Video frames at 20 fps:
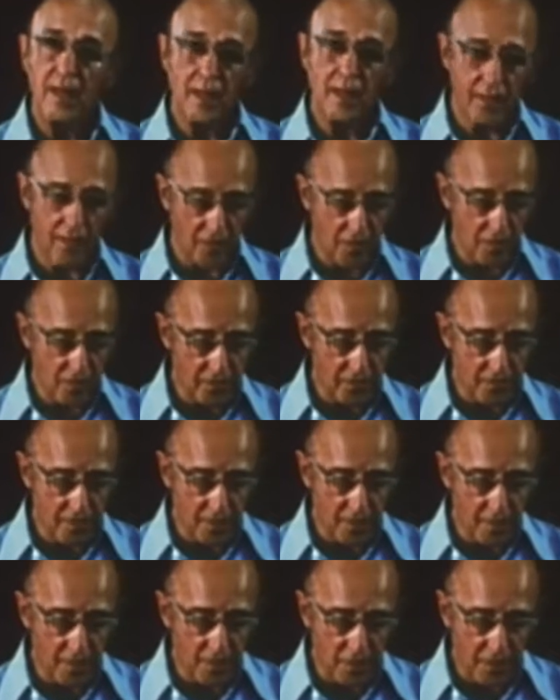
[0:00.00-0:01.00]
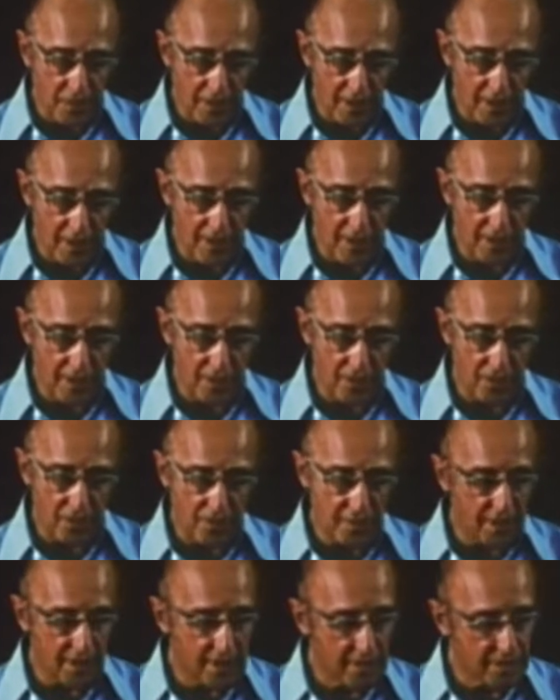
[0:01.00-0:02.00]
It includes communicating
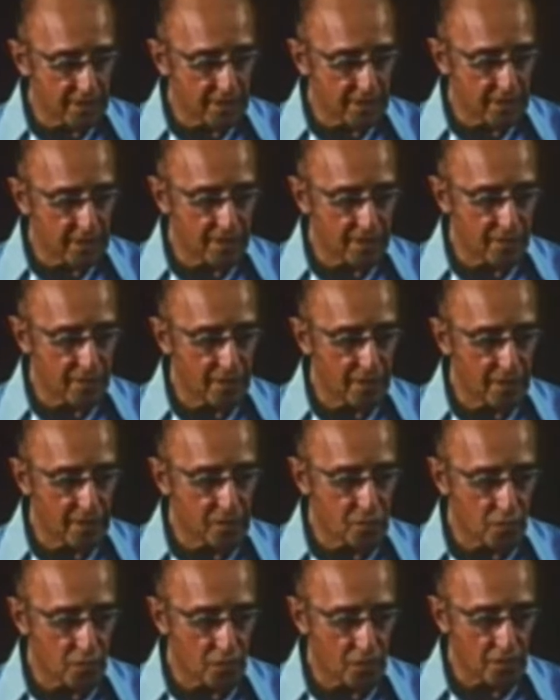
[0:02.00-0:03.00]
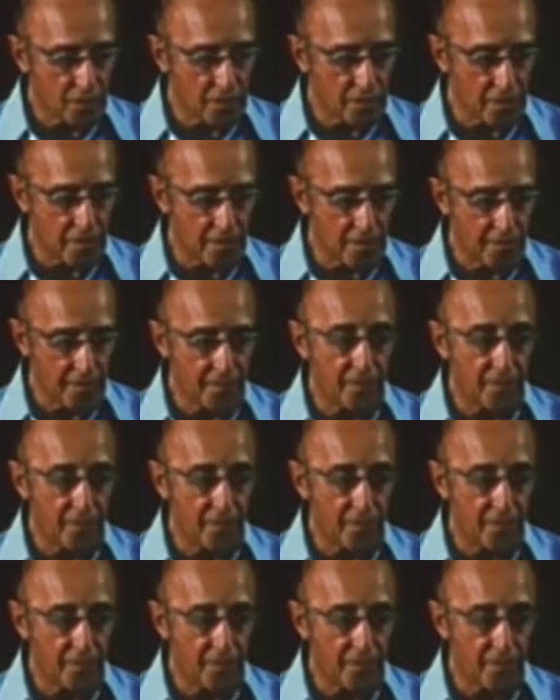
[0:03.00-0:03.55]
your sensings of his world